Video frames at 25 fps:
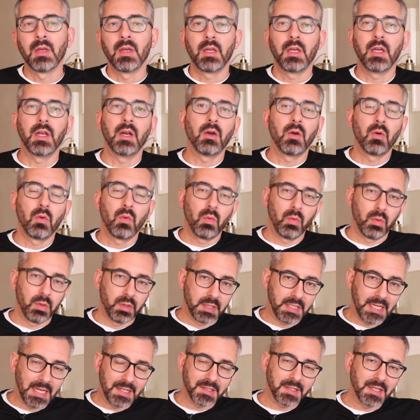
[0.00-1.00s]
You know,
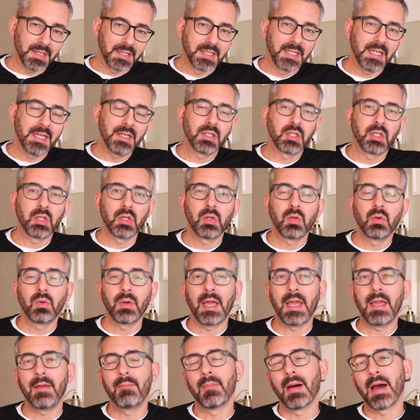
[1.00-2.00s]
Tesla did do
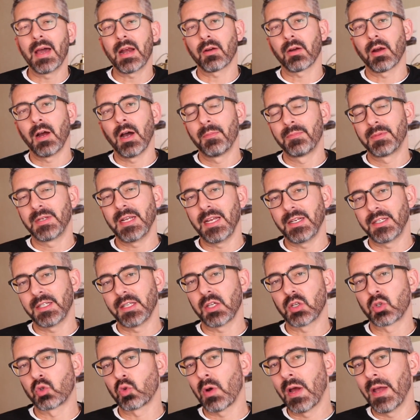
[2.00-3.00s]
a minor update to
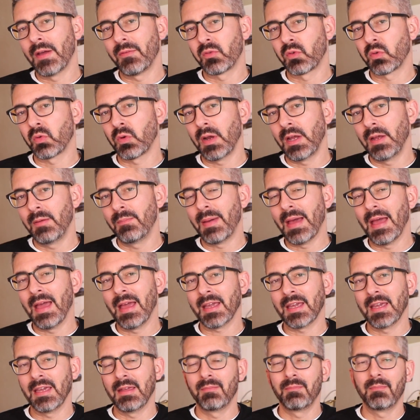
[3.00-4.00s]
the drivetrain
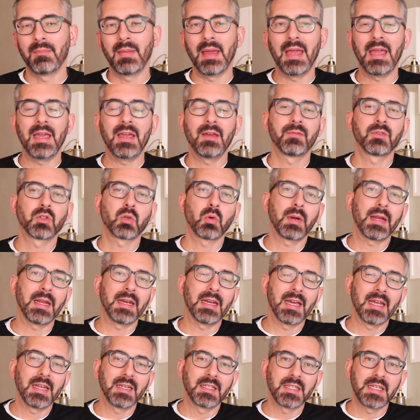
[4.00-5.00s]
back in May of
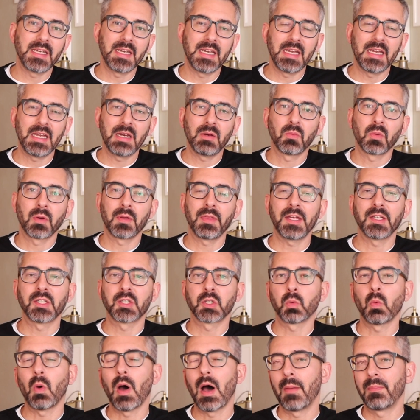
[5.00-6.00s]
2019, where they
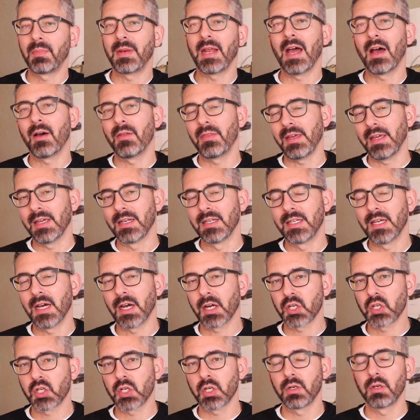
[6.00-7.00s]
swapped out the
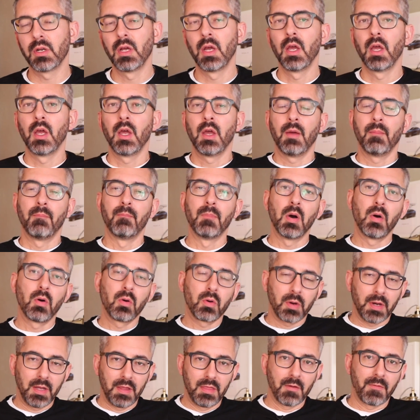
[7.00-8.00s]
induction
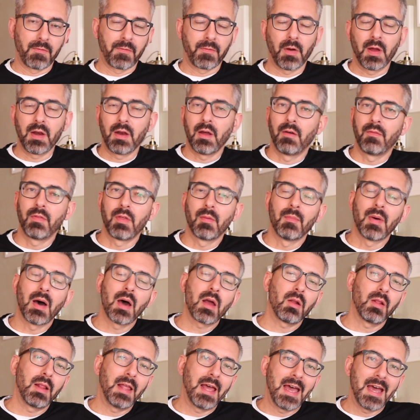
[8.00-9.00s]
motor in the front of the
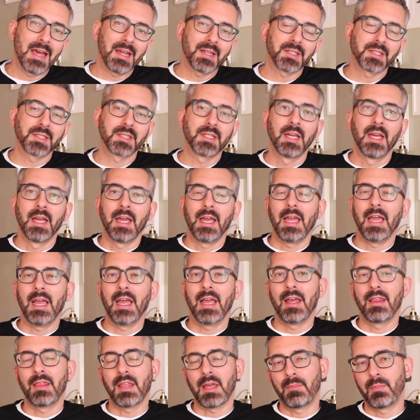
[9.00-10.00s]
Model S,
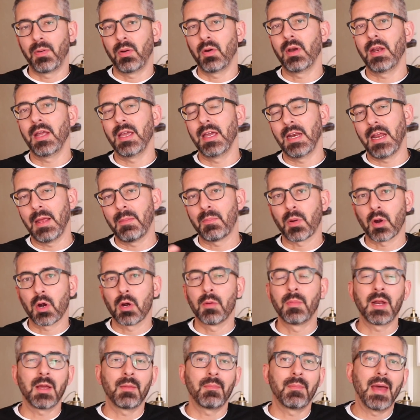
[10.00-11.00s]
and they put in a
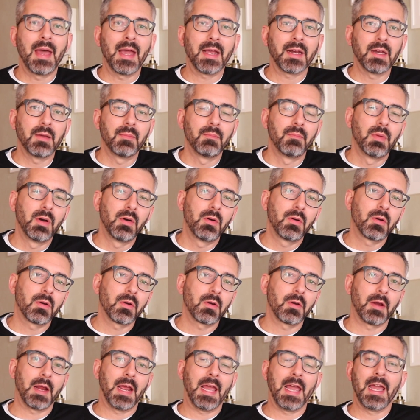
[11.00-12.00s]
permanent magnet
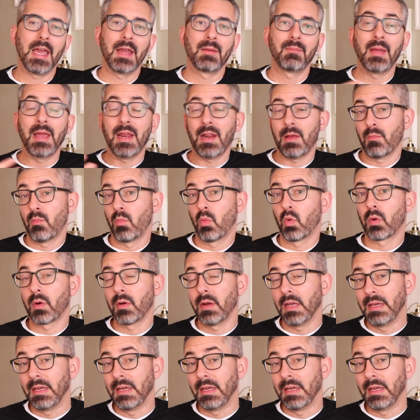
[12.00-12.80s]
motor and made it more